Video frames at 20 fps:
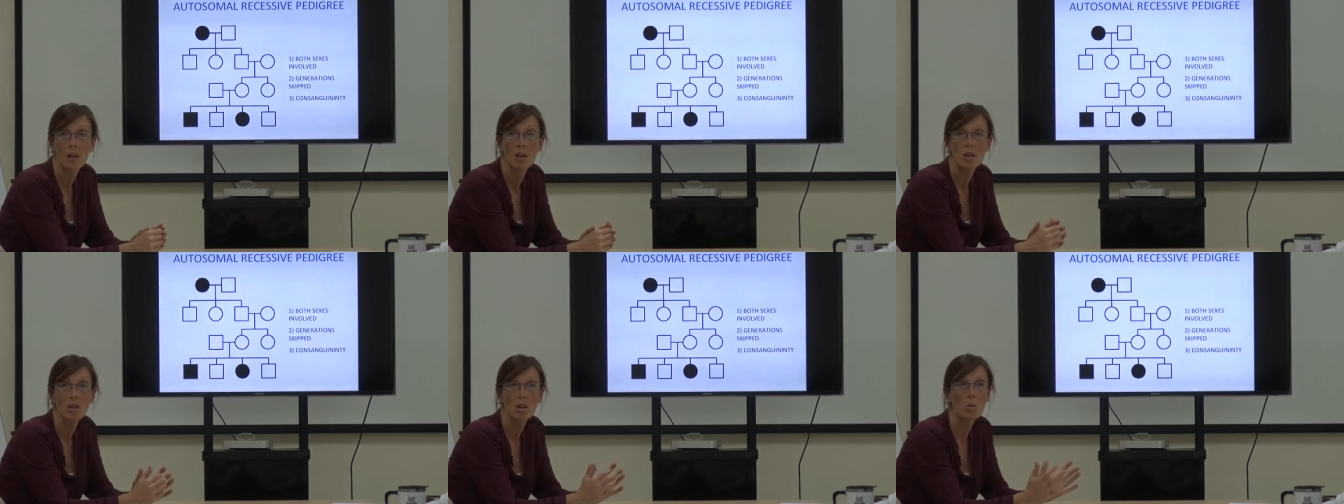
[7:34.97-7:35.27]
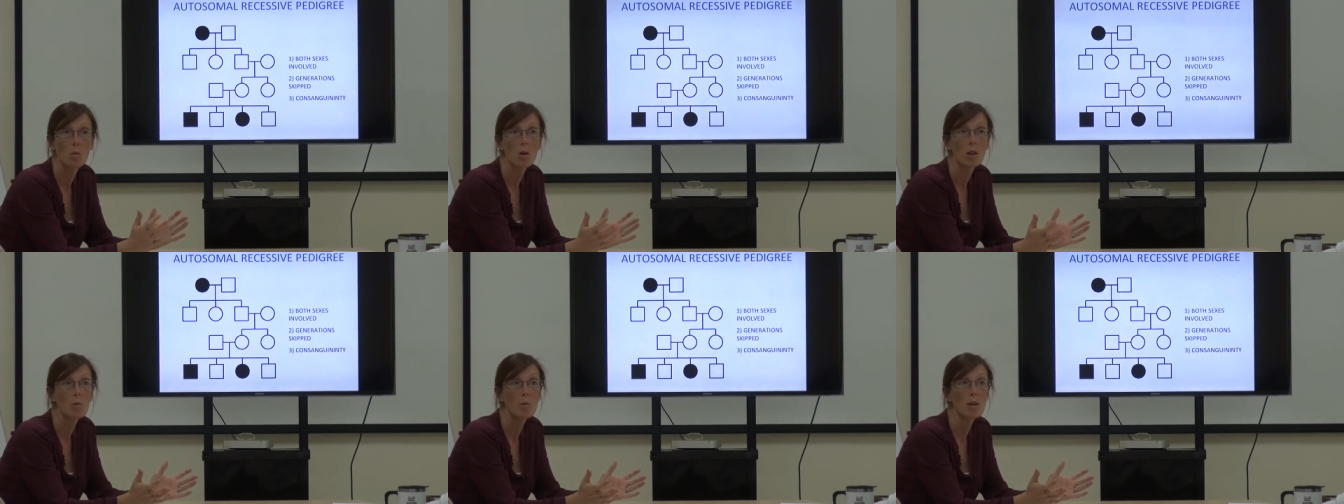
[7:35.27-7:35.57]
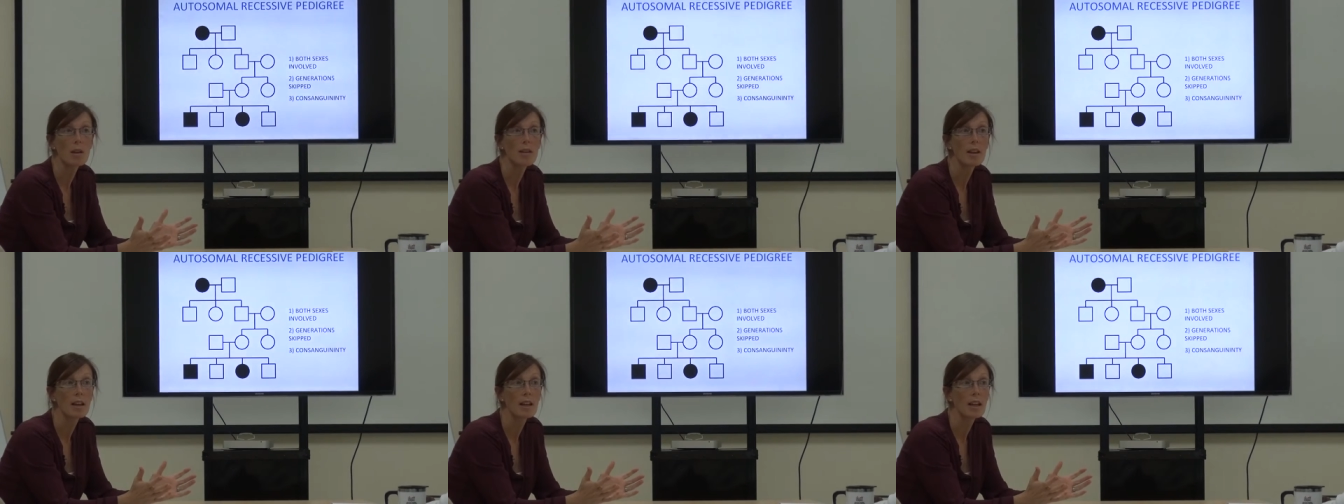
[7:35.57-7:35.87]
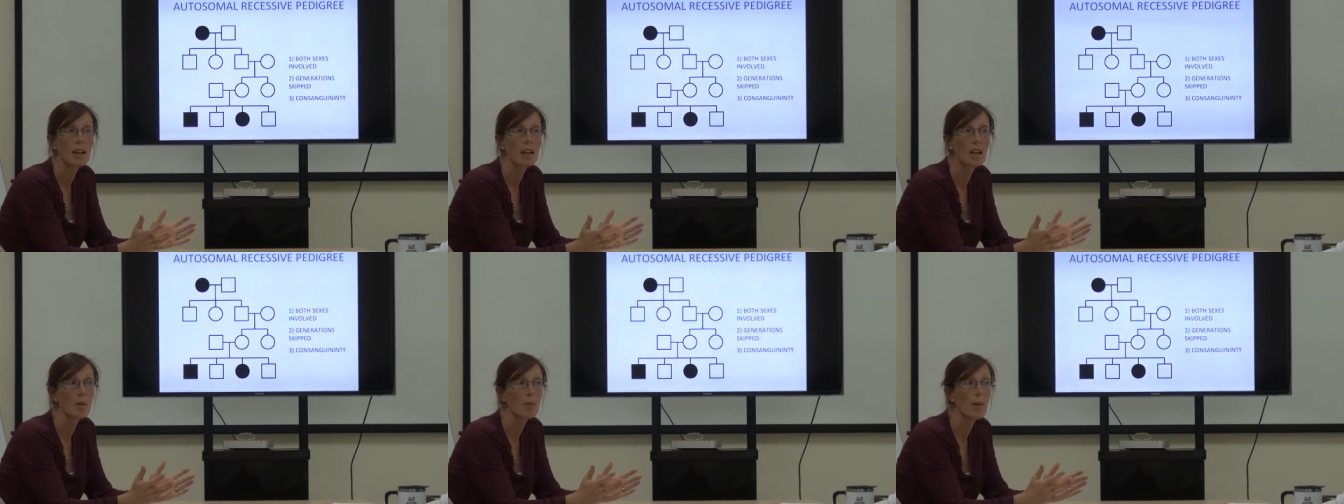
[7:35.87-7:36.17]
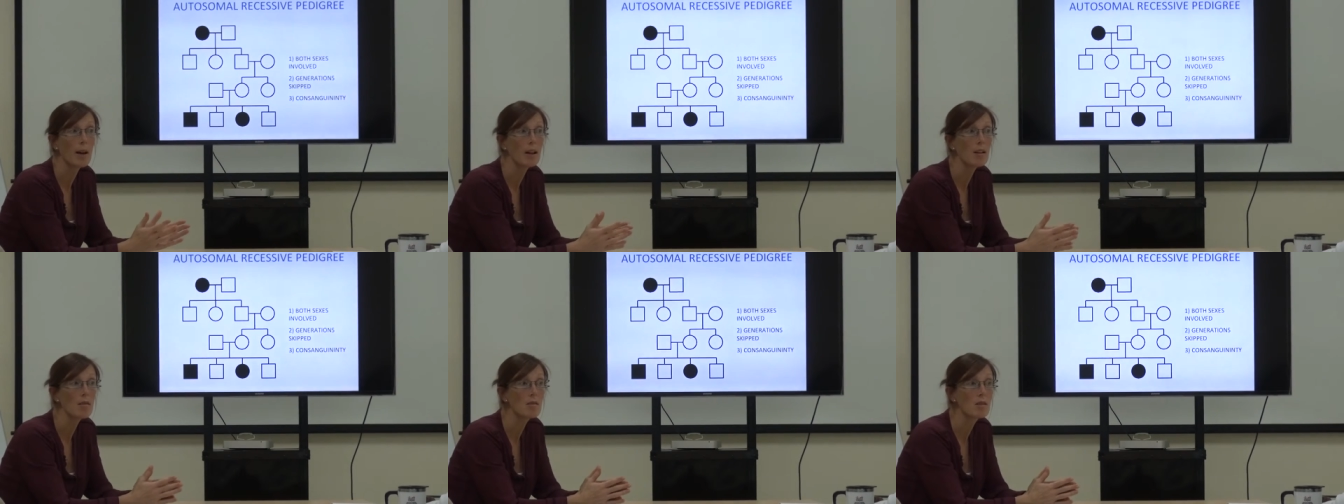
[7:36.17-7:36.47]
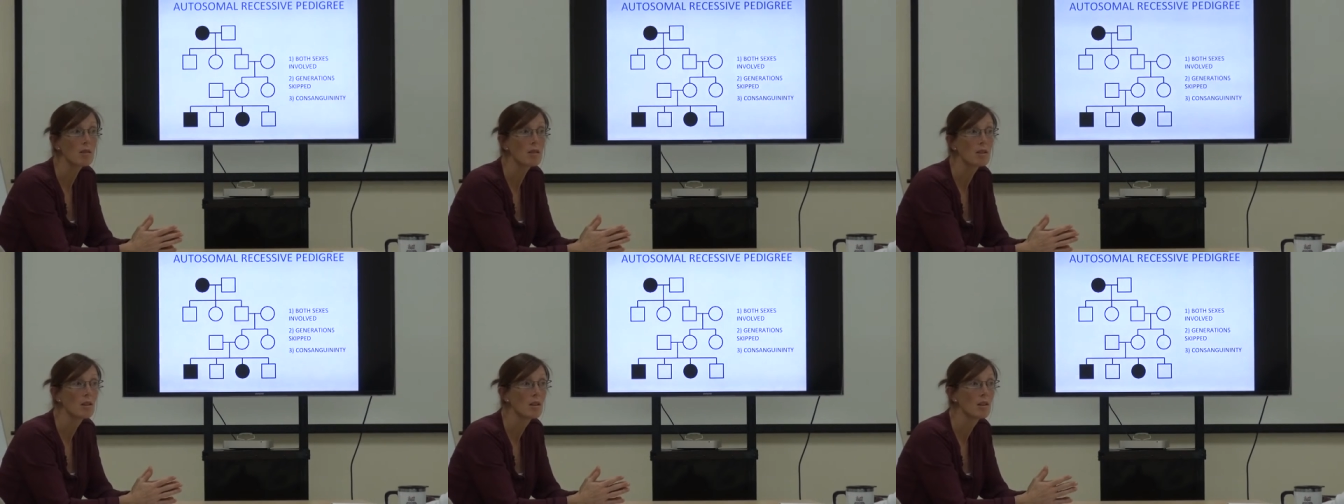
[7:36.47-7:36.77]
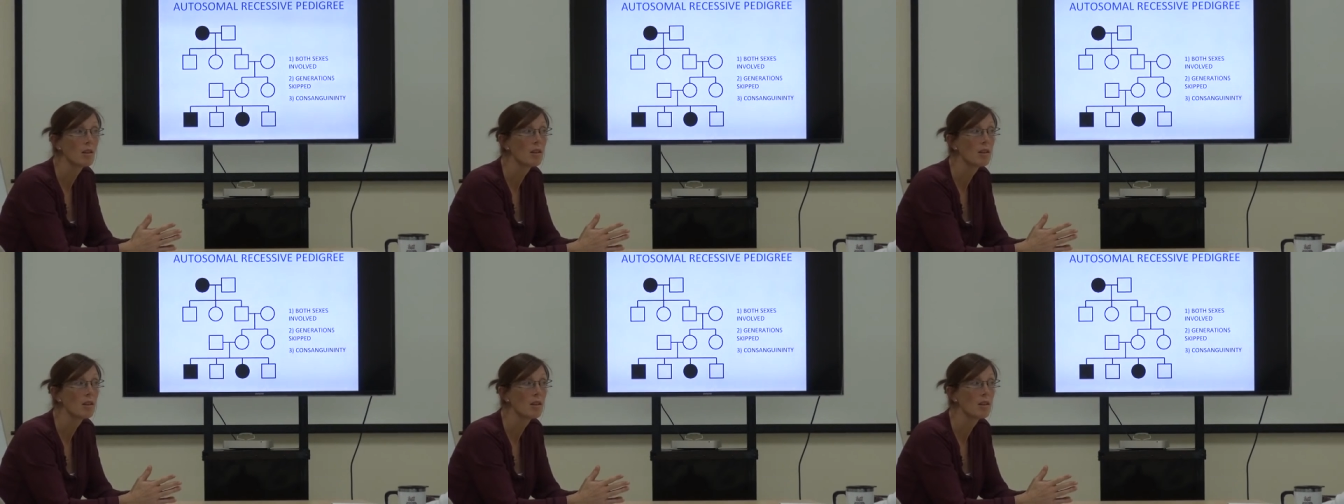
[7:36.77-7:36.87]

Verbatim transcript: So, what are we thinking about?